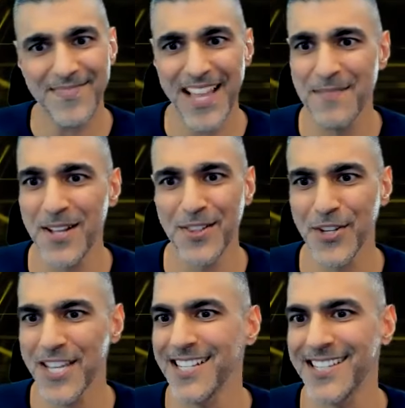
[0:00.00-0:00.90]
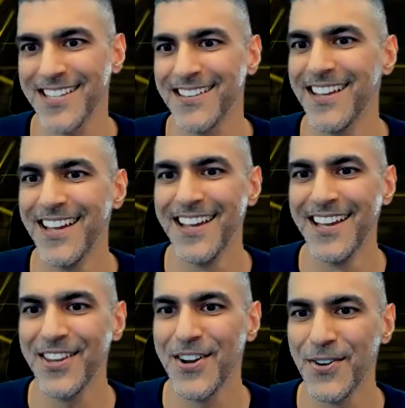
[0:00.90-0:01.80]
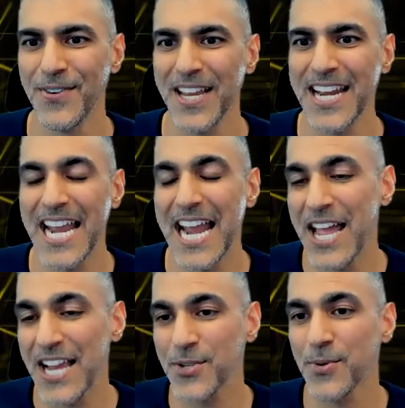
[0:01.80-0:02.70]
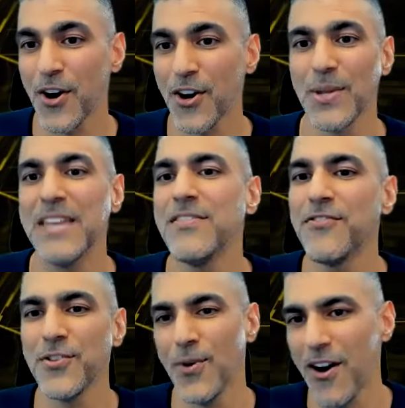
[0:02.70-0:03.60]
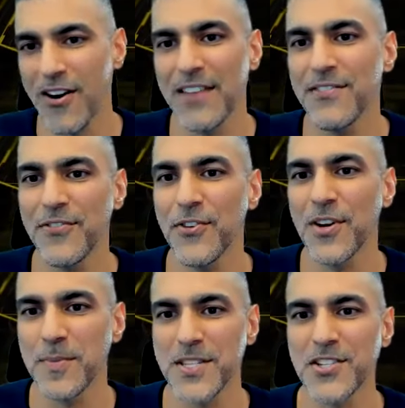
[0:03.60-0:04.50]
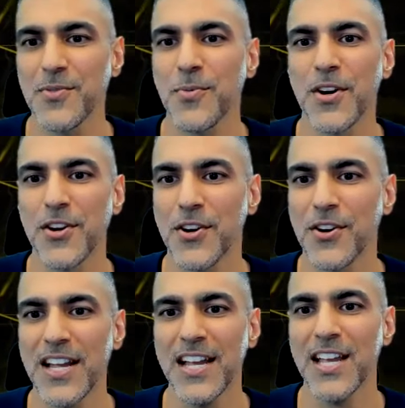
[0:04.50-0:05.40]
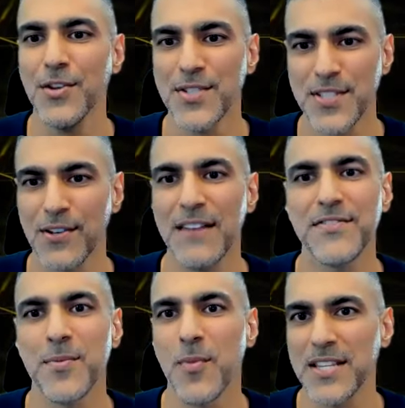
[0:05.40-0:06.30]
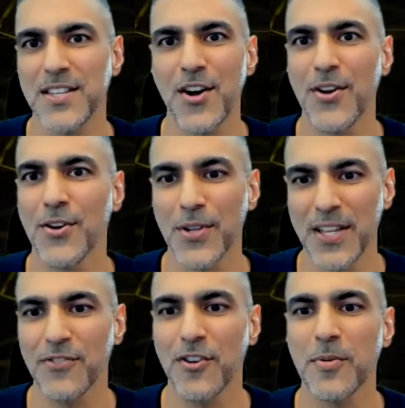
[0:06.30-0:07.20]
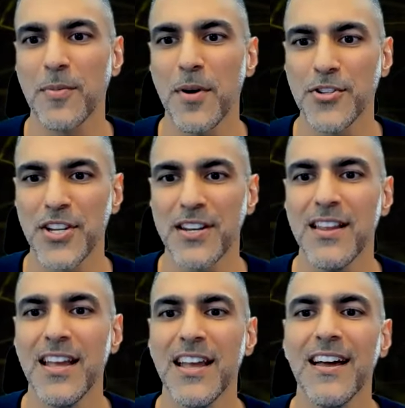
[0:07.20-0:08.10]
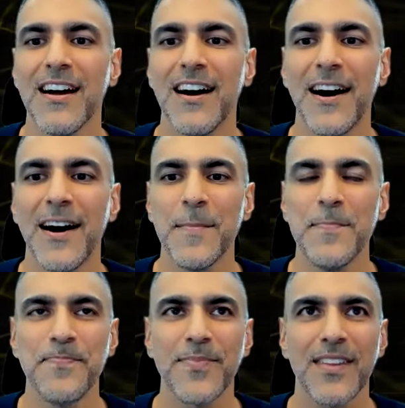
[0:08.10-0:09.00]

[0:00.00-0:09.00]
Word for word: i'm not looking to you know and, and i actually would argue even if you are even if you're in a position where you're you still have some ways to go and you're looking for a promotion um,